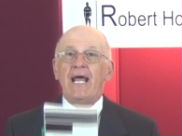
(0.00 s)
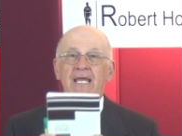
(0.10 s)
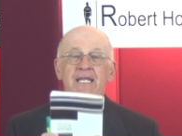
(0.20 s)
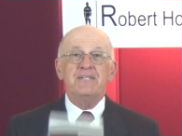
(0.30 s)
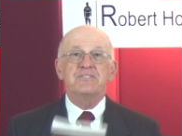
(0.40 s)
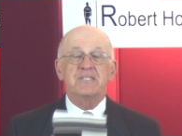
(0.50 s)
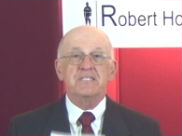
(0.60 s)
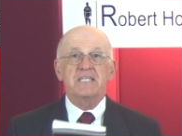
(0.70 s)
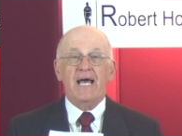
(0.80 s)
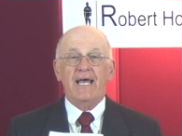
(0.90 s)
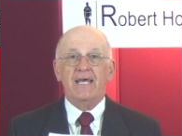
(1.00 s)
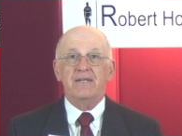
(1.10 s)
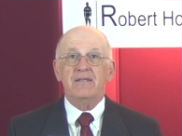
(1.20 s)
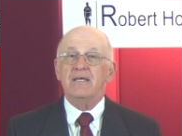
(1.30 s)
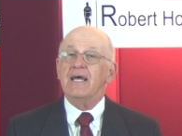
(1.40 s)
And it's
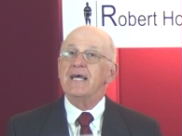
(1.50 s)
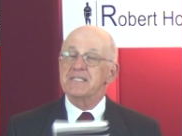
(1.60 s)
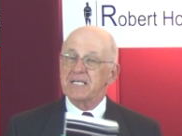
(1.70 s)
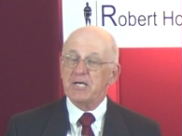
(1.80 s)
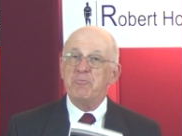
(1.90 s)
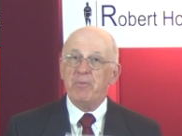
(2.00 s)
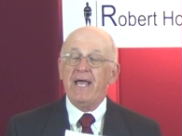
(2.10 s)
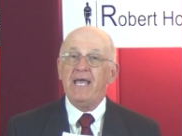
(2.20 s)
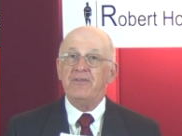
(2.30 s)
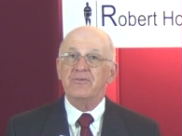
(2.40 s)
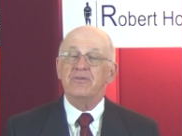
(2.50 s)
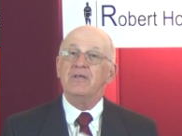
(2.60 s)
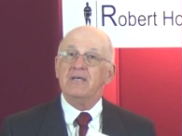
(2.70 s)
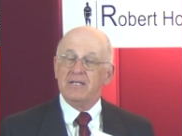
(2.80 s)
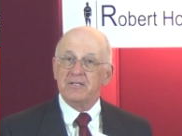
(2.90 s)
designed as a
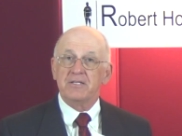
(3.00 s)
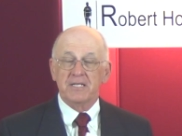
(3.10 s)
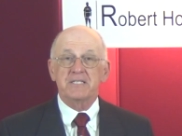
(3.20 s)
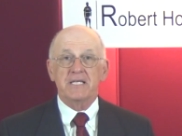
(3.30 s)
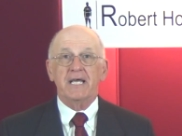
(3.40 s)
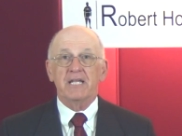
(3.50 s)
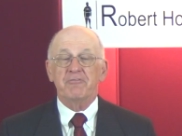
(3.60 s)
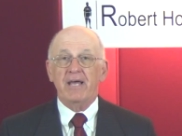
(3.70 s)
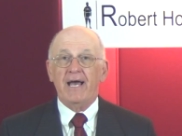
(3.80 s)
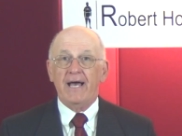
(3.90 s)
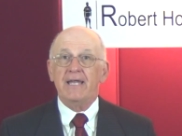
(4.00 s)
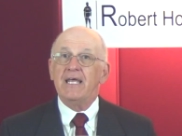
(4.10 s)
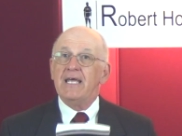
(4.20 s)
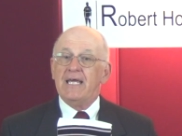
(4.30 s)
companion to the Executive Guide.